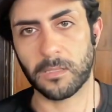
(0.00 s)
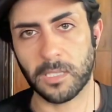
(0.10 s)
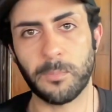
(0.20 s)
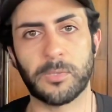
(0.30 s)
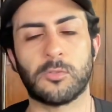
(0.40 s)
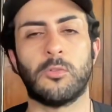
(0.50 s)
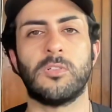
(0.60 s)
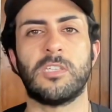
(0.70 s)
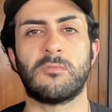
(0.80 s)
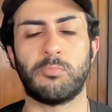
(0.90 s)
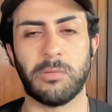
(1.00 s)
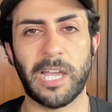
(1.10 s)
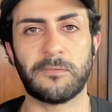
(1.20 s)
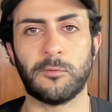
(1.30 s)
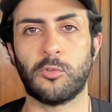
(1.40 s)
keep us on these
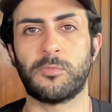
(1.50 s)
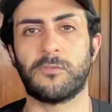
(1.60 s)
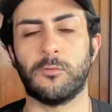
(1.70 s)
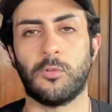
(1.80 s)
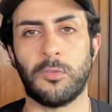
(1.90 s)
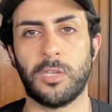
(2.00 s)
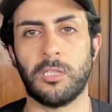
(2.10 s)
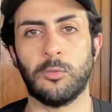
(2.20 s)
platforms for the